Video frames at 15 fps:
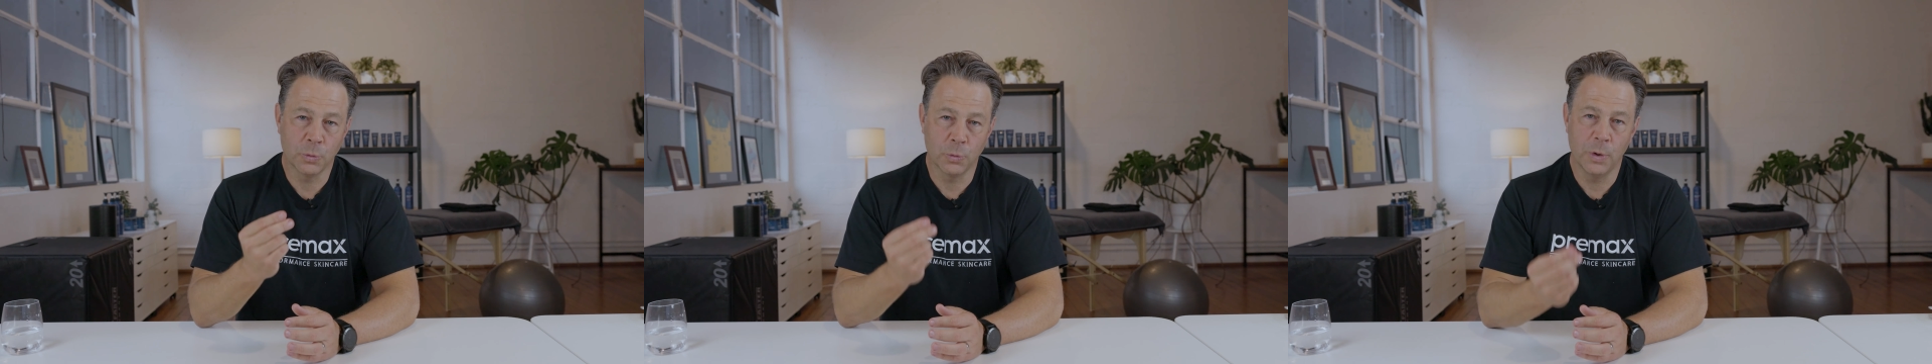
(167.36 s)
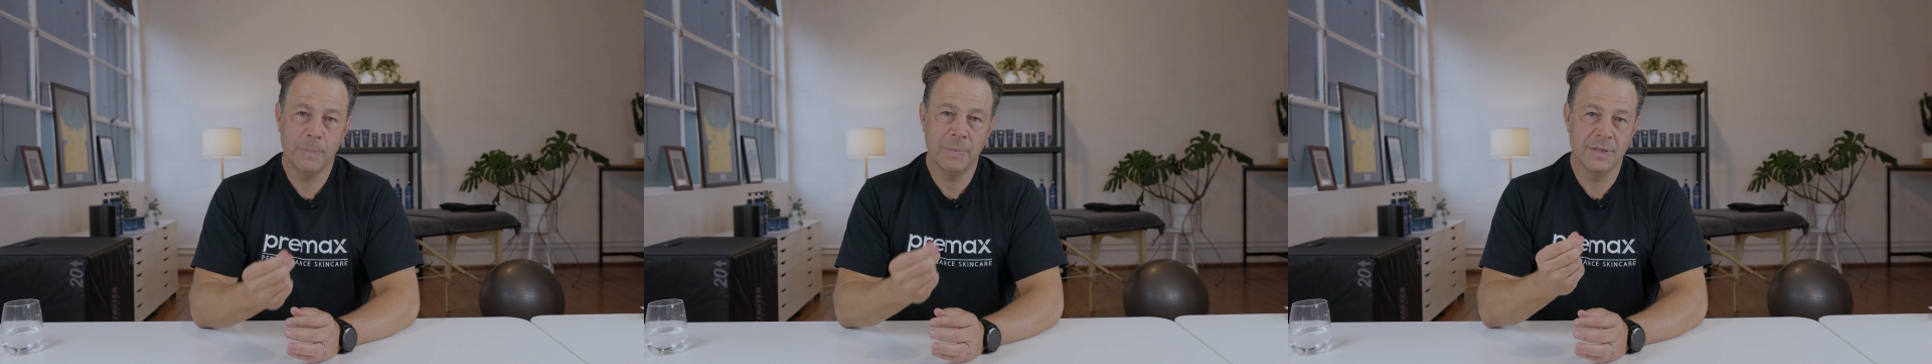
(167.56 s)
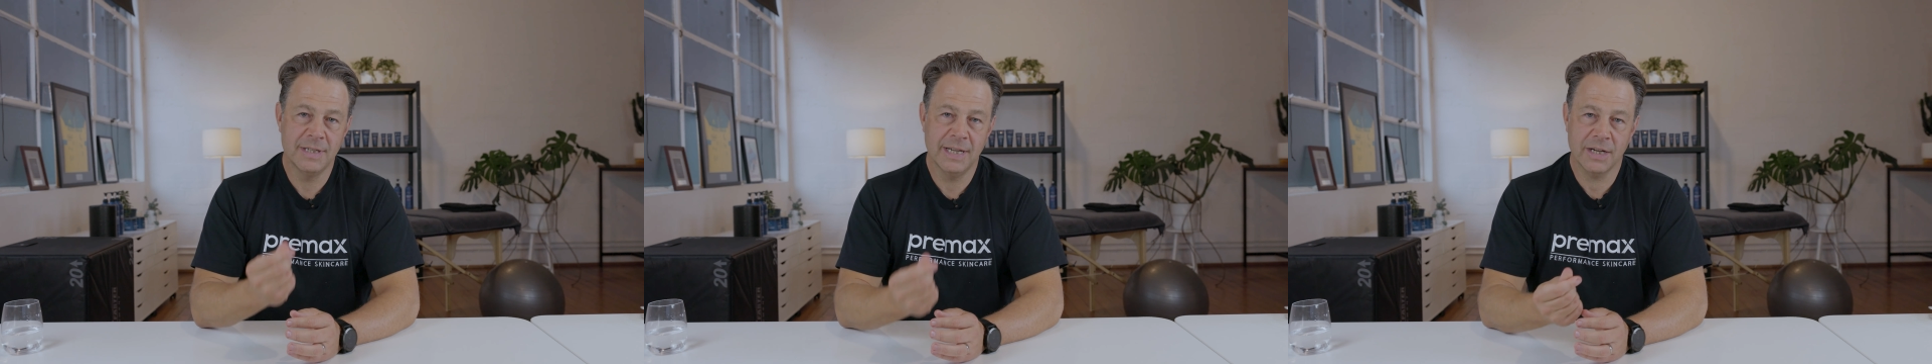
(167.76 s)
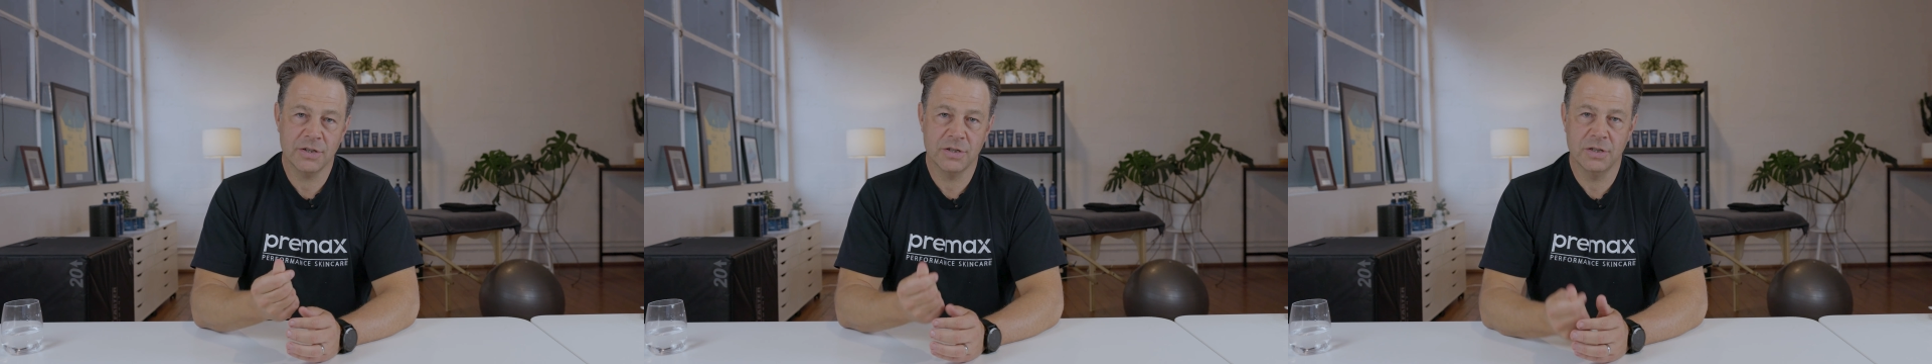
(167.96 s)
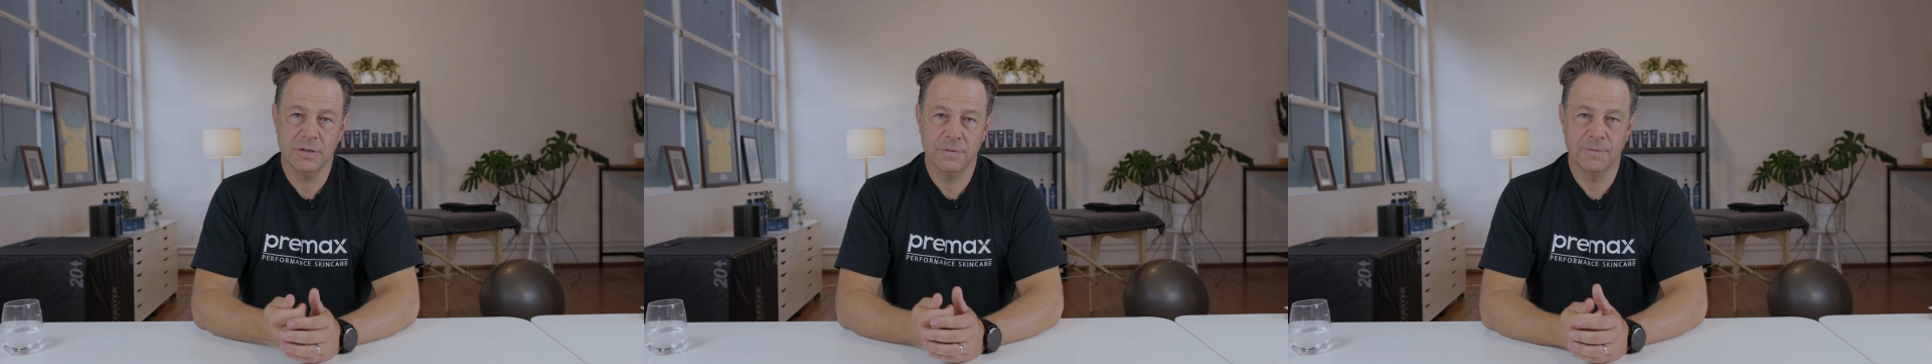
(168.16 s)
grip and
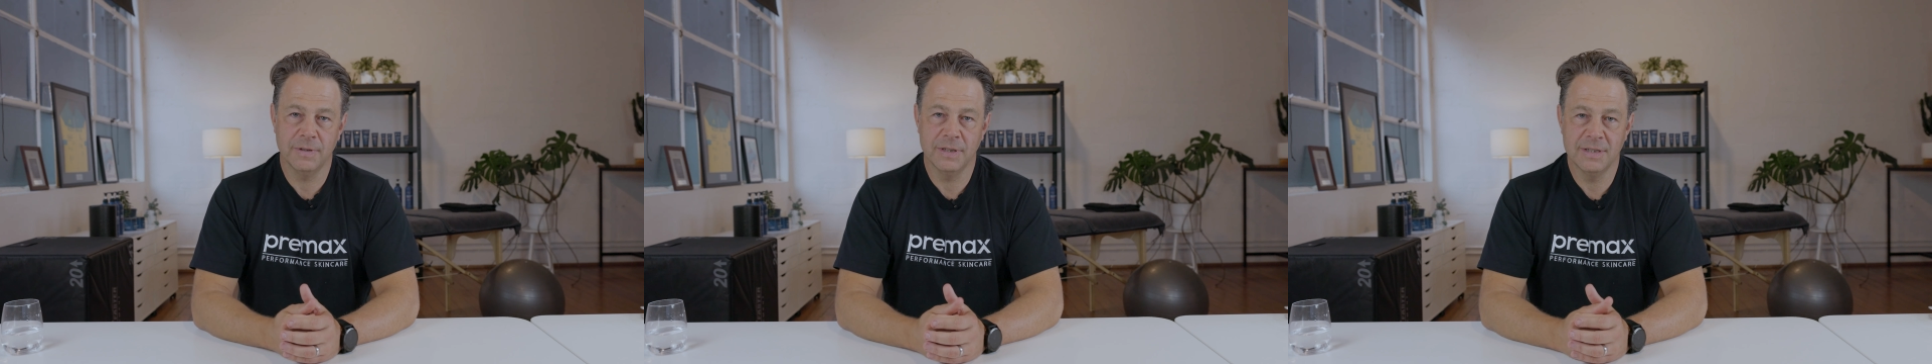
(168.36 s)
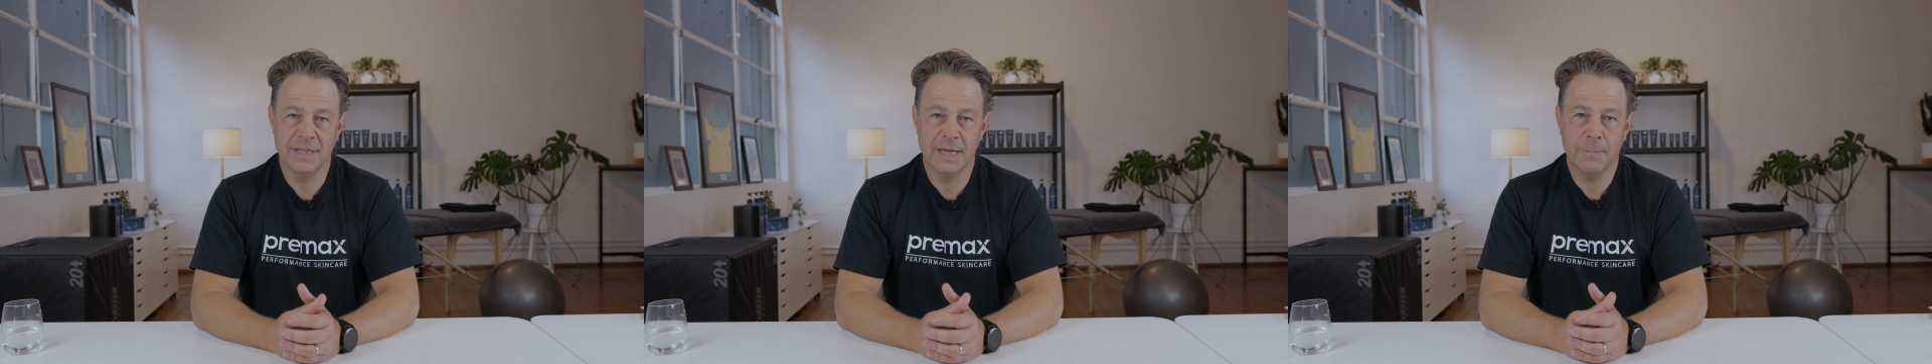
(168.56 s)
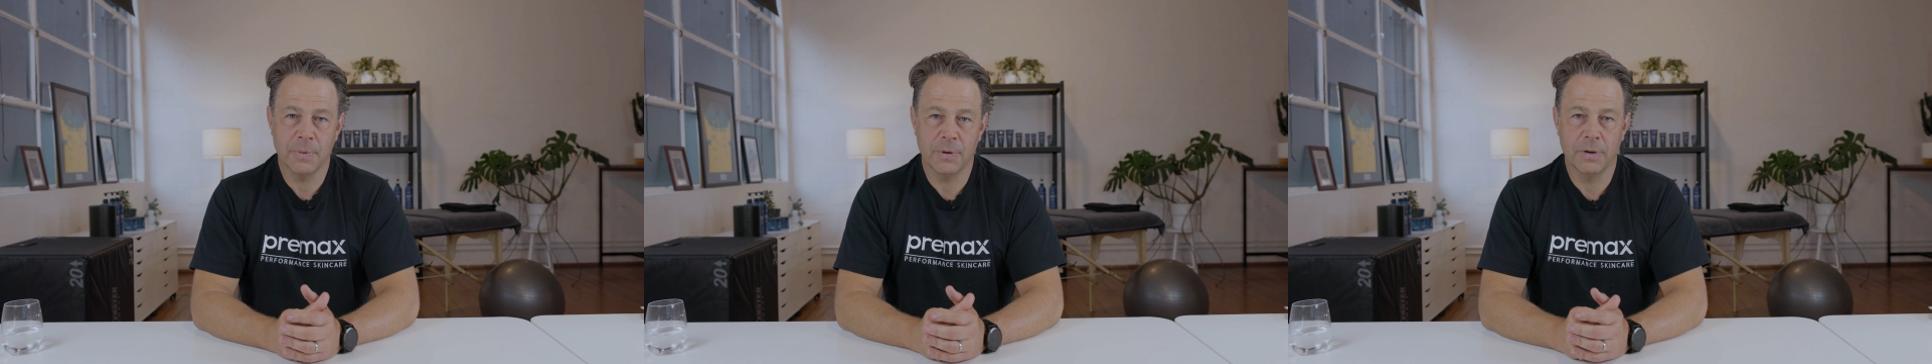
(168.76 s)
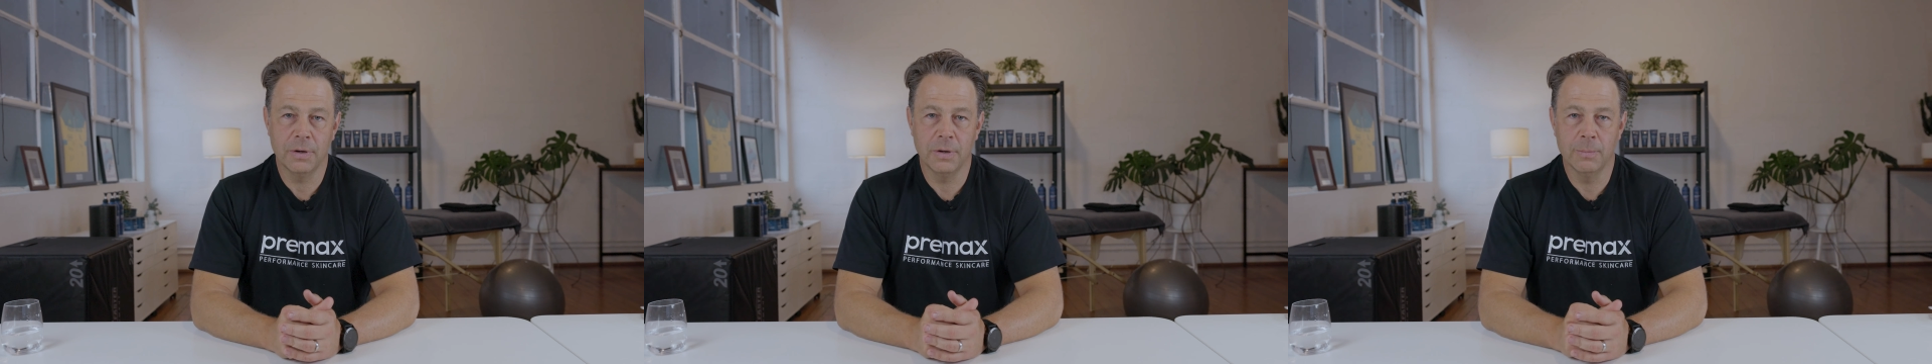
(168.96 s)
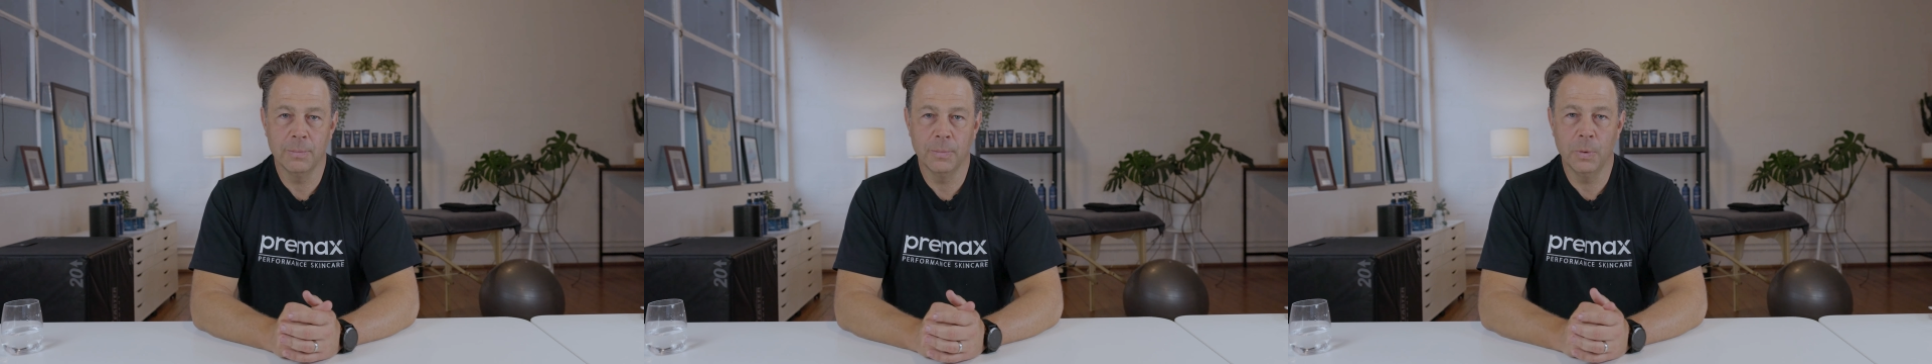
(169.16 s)
texture for
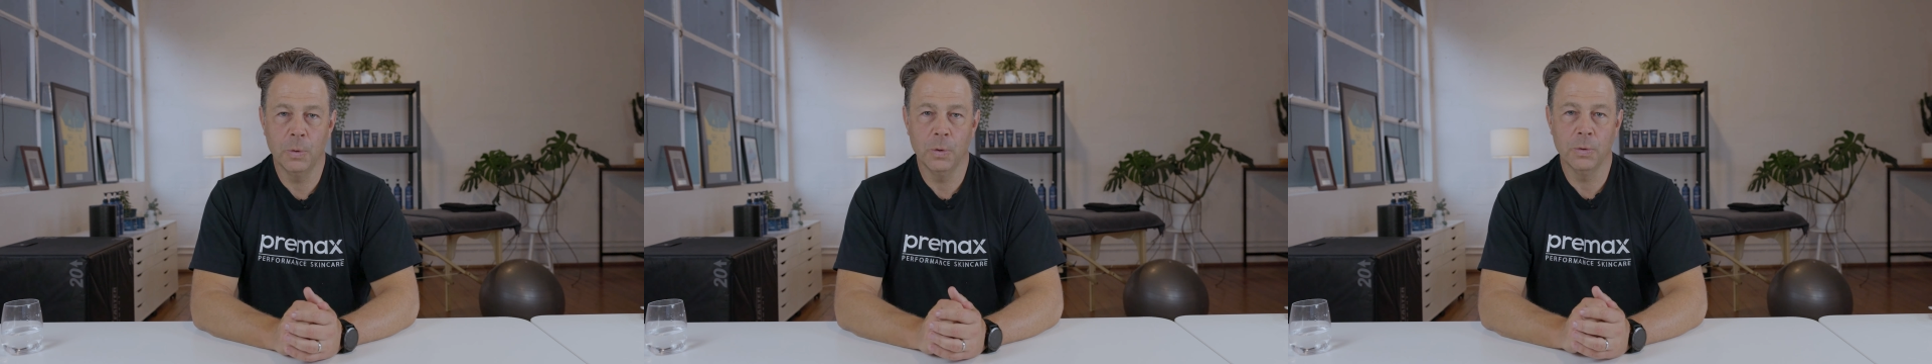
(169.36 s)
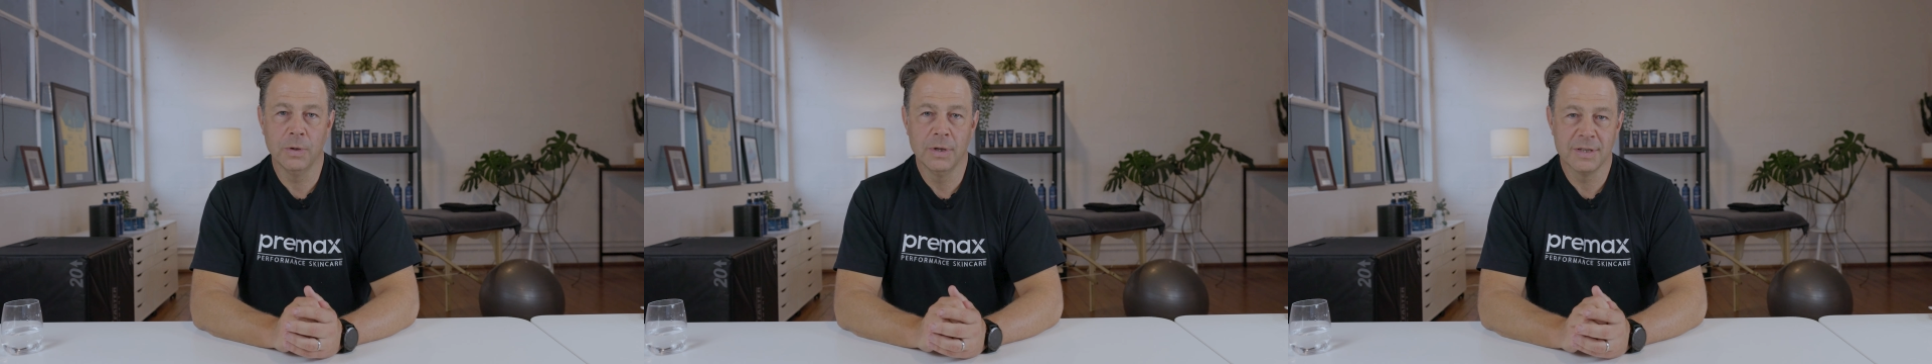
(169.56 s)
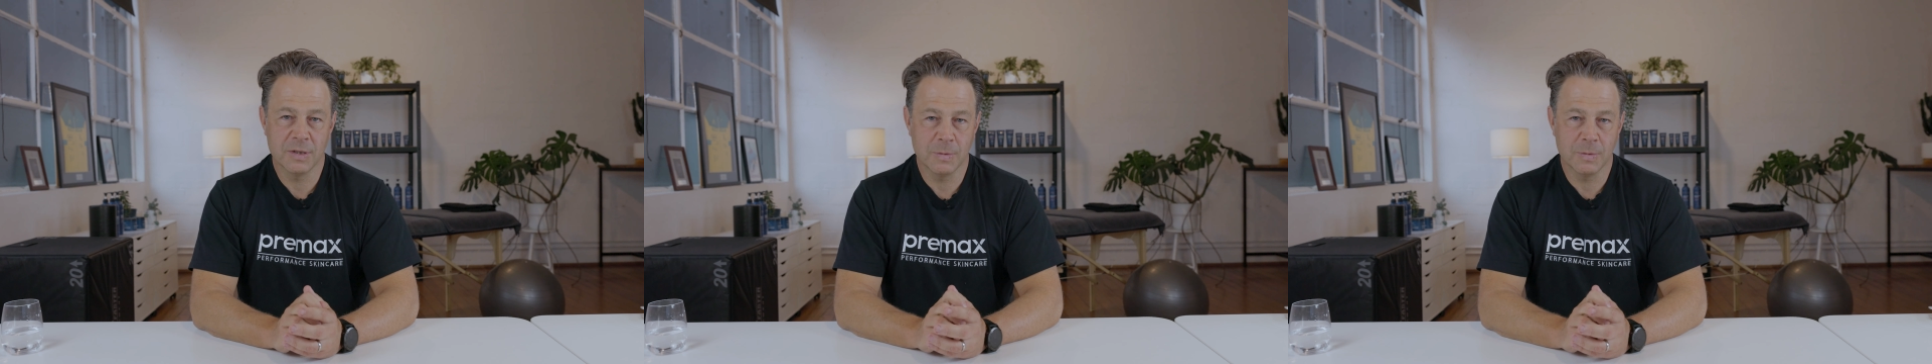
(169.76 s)
deeper and more